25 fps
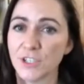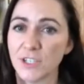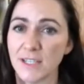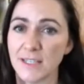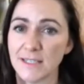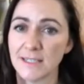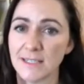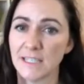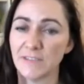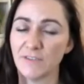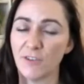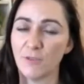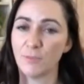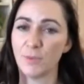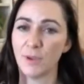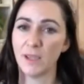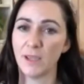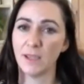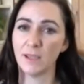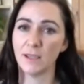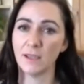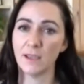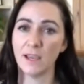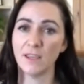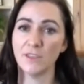instead of it
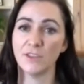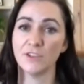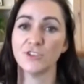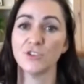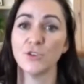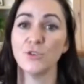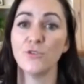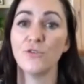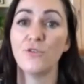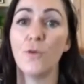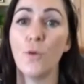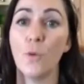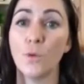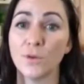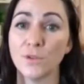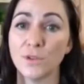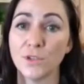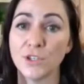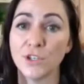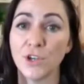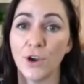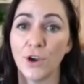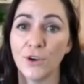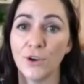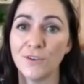being either too forward on the
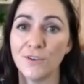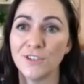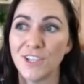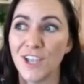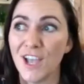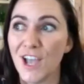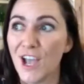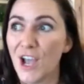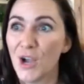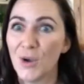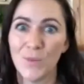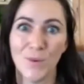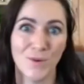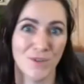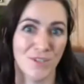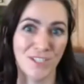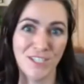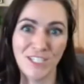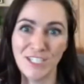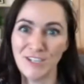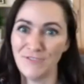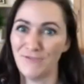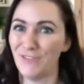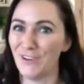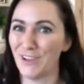toes, which is
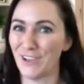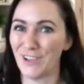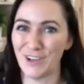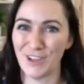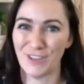definitely going to